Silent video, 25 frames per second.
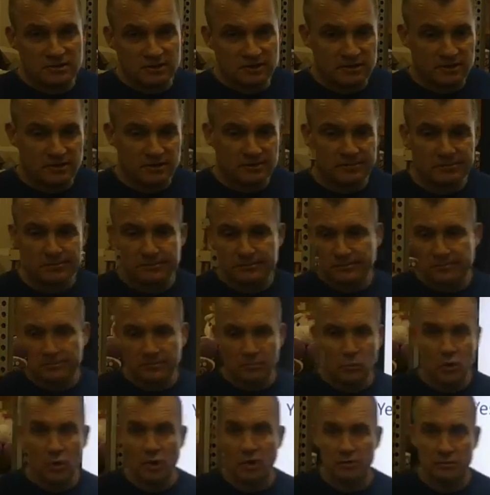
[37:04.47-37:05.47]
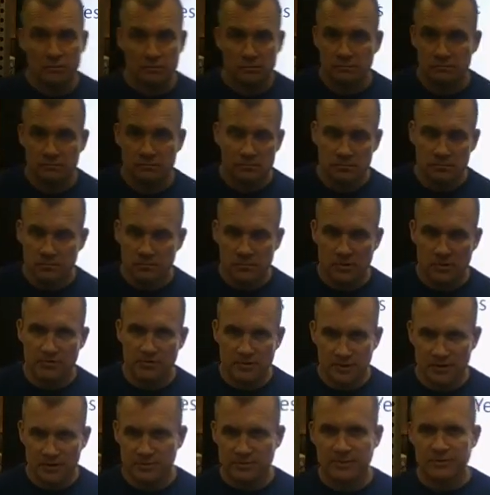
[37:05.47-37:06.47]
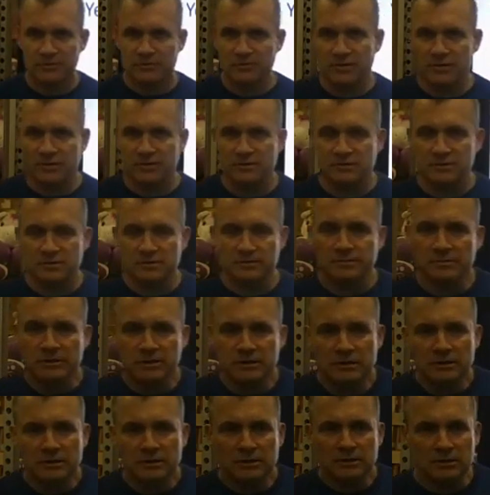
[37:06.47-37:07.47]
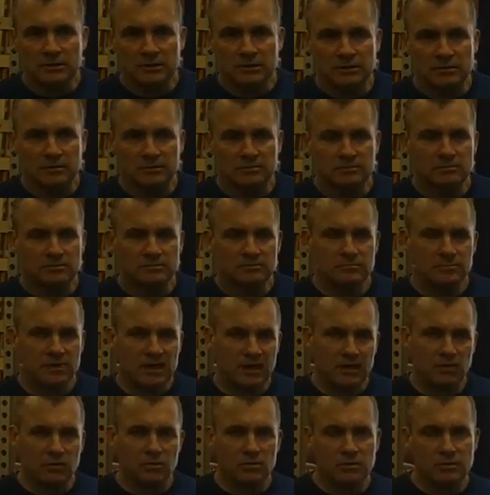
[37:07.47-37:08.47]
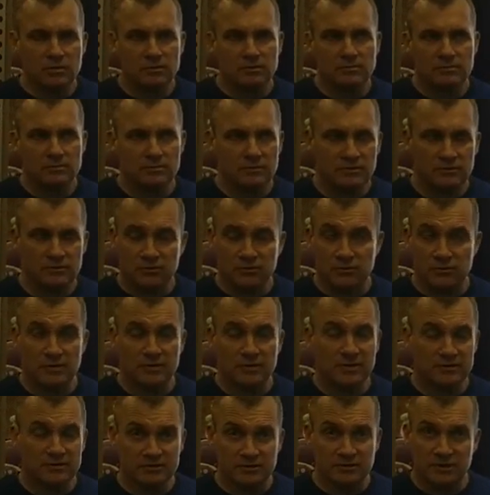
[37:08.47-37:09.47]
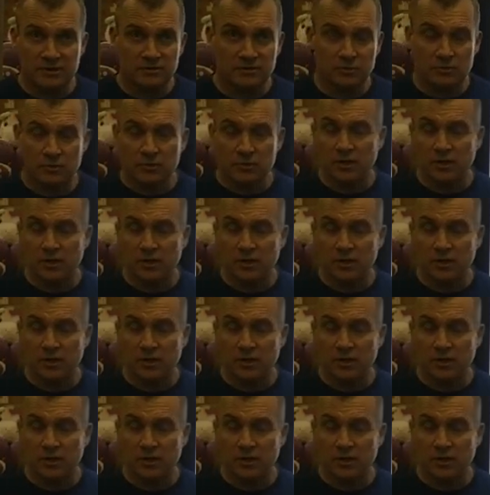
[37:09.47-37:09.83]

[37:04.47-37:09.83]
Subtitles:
in water, whatever they specialize in. Power. They do a lot. Actually, they do a